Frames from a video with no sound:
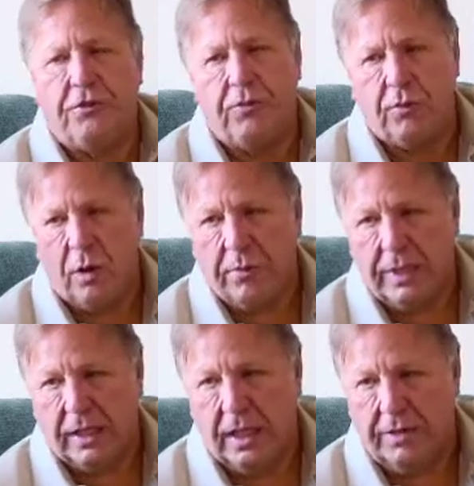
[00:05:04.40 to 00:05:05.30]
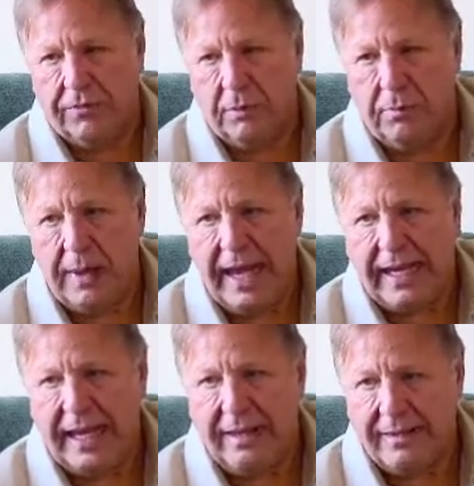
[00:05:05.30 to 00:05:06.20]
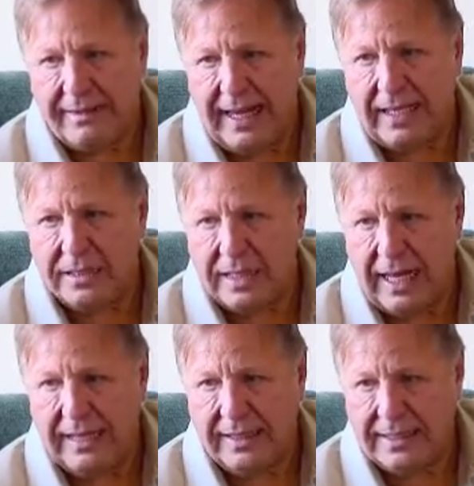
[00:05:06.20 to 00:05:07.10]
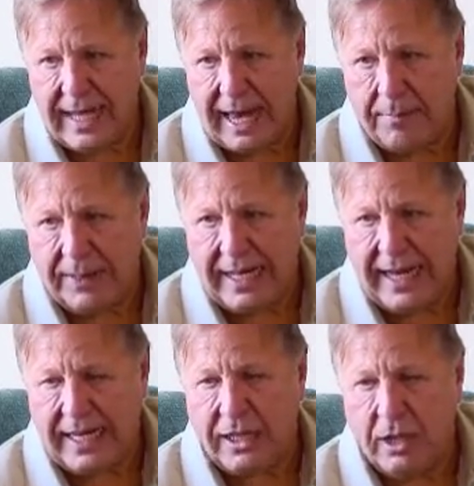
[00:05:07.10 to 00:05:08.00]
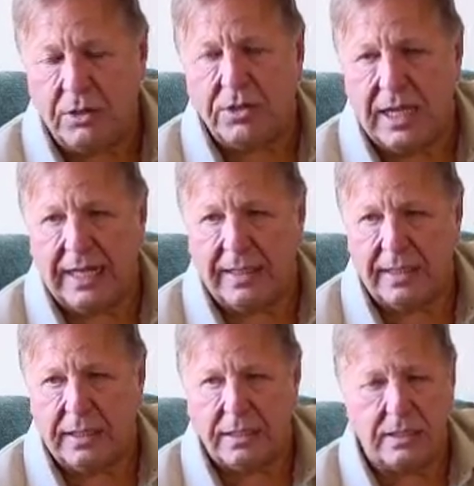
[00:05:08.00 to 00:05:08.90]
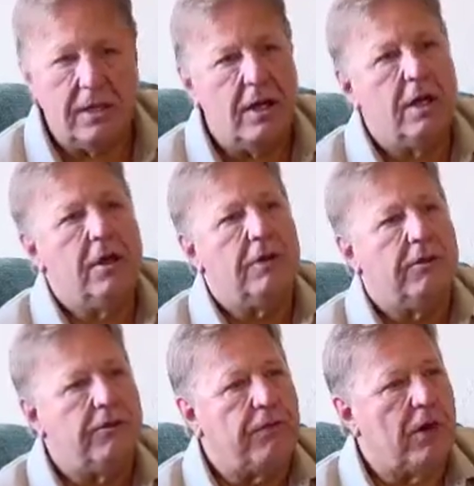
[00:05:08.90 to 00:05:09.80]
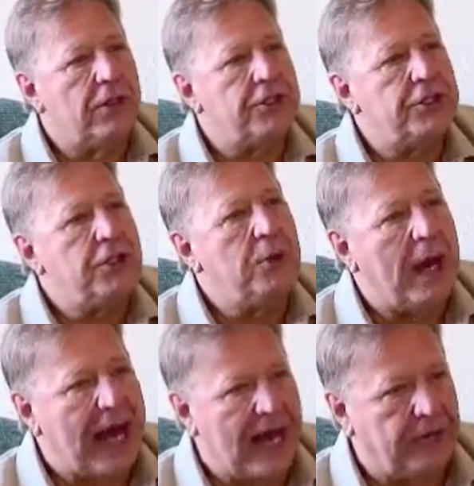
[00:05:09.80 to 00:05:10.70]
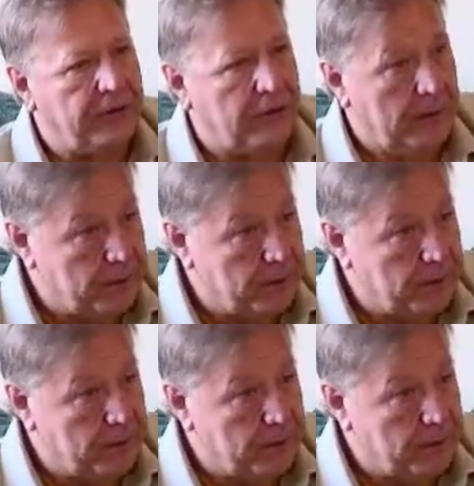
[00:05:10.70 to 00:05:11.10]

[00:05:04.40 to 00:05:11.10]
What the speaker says: a formula for making things like this happen, and it goes like this. First, you ask.